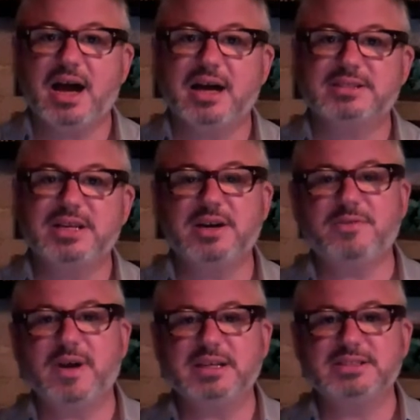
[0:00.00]
Senator
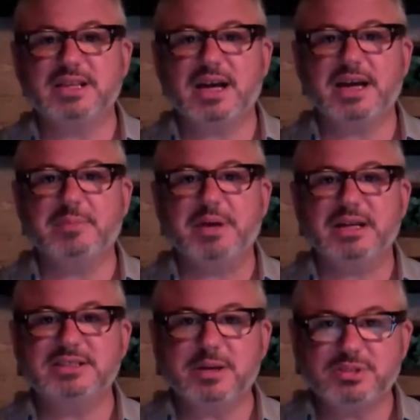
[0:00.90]
Feinstein
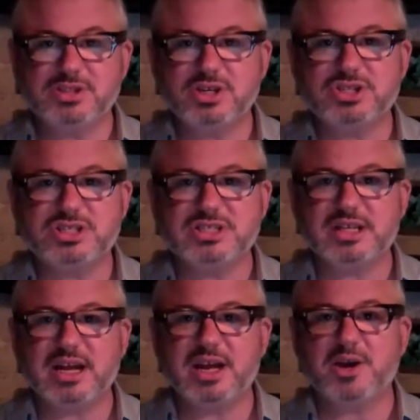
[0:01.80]
makes some assertions
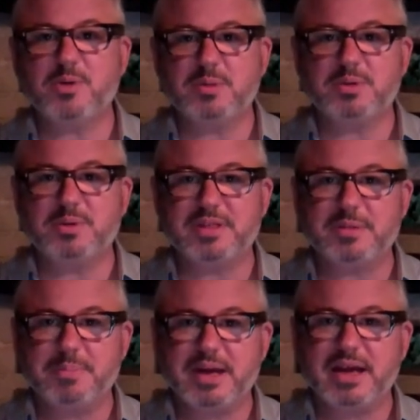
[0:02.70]
that I quibble with a
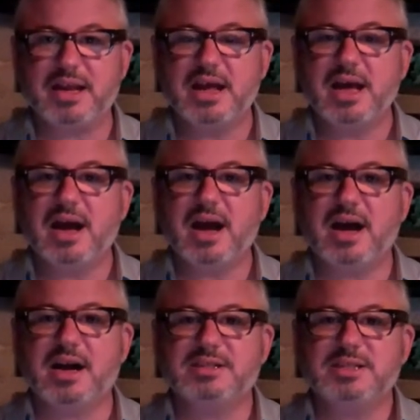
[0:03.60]
bit.
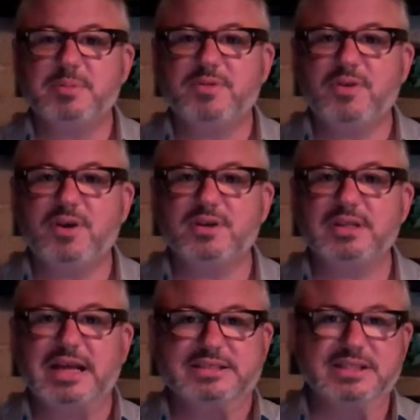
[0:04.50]
Some of her
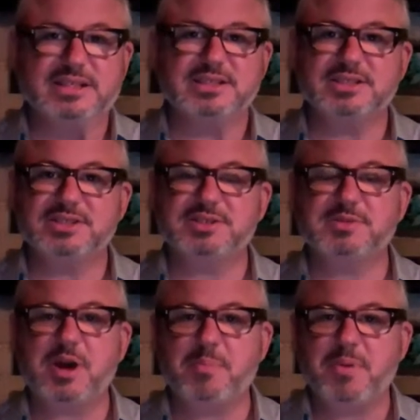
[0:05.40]
lessons
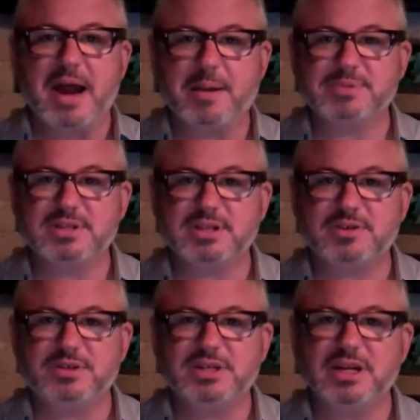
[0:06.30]
are perhaps a little
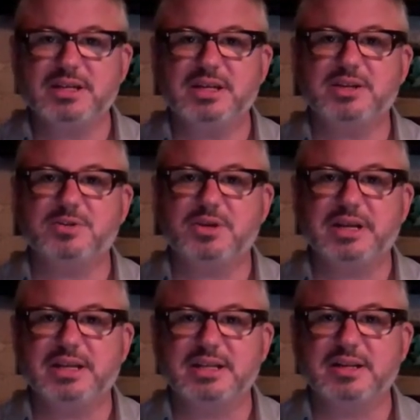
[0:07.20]
redundant or
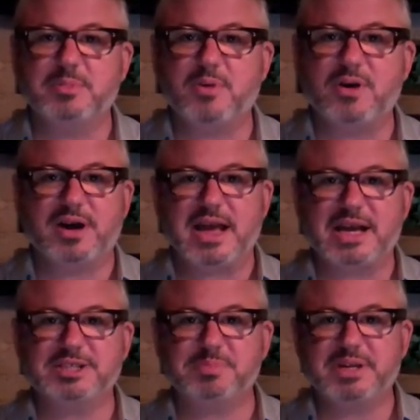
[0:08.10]
need a little more
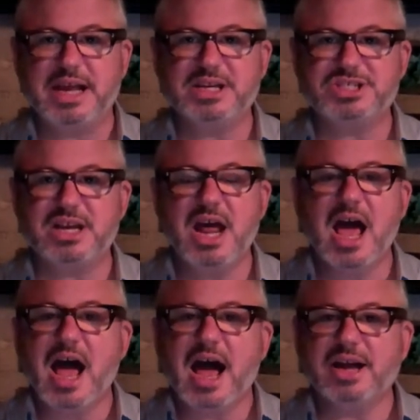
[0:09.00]
explanation.
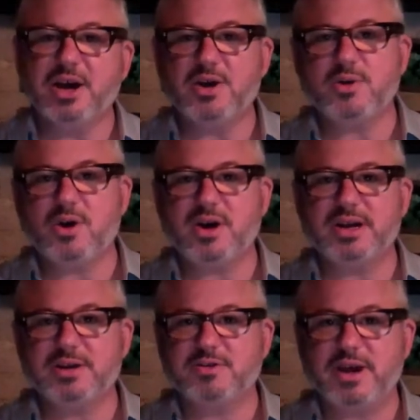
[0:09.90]
I go on
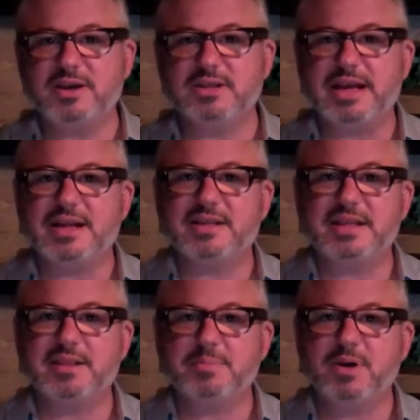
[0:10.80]
at greater length
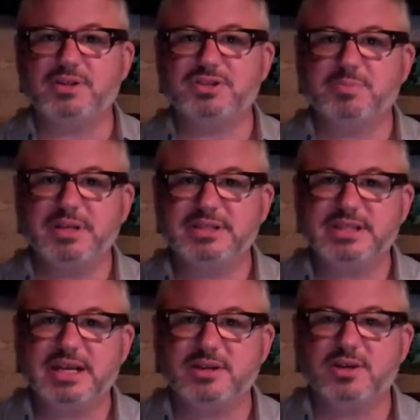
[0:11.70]
in the post, so please
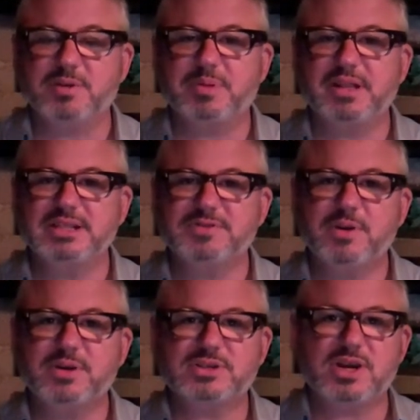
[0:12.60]
take a look. But let's
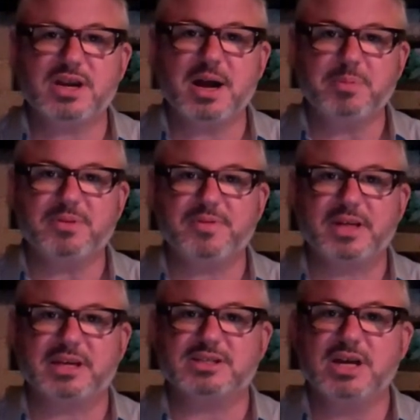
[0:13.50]
focus on a couple of
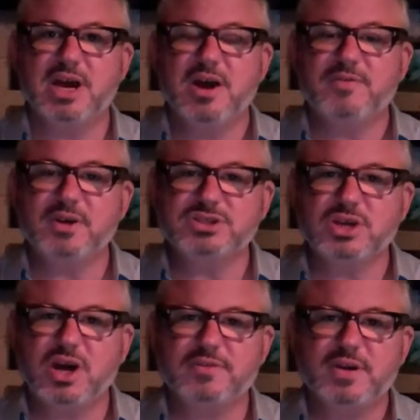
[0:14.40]
things. First
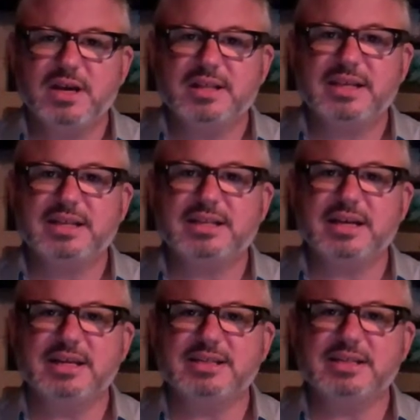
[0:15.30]
off, that
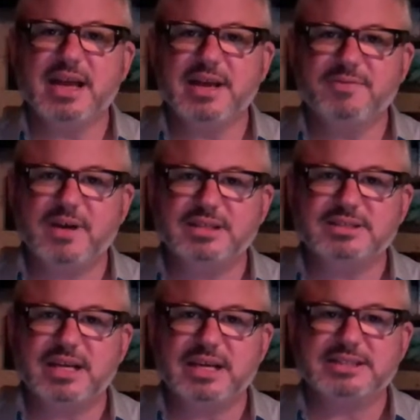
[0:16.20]
Dianne
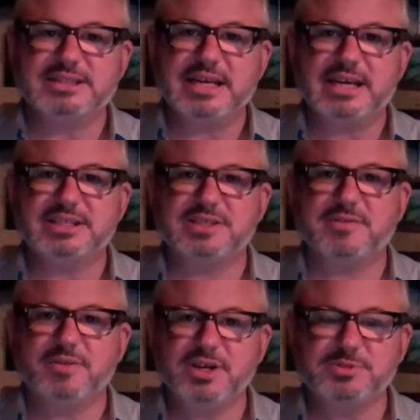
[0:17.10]
Feinstein says
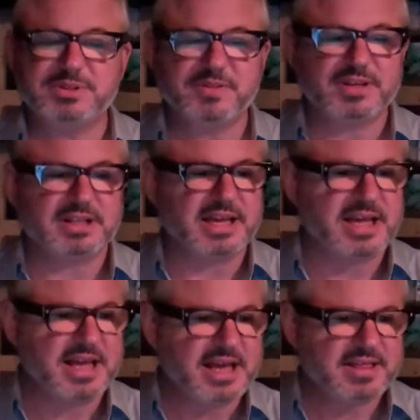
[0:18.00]
very
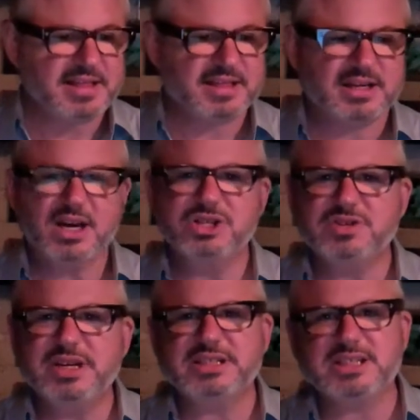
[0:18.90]
specifically that the
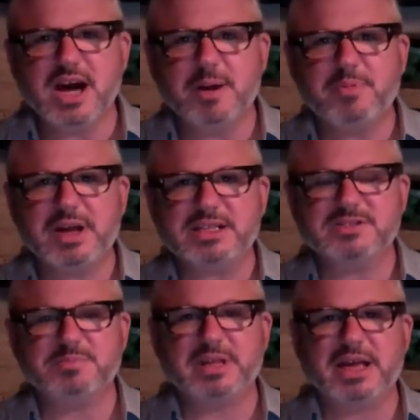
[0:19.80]
country needs a
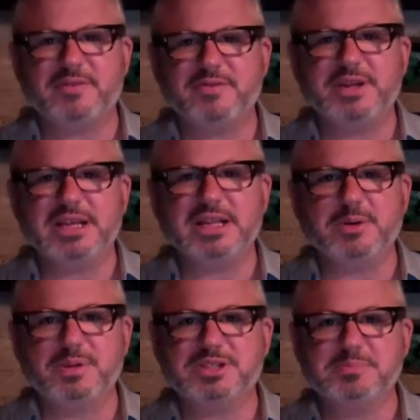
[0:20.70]
comprehensive plan for dealing
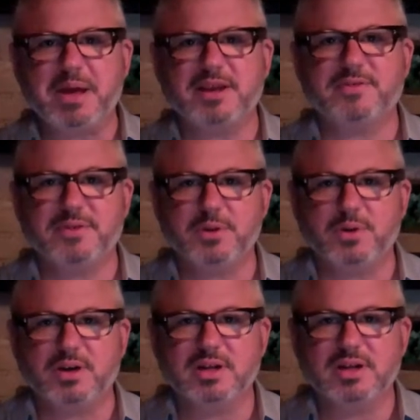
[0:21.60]
with spent fuel.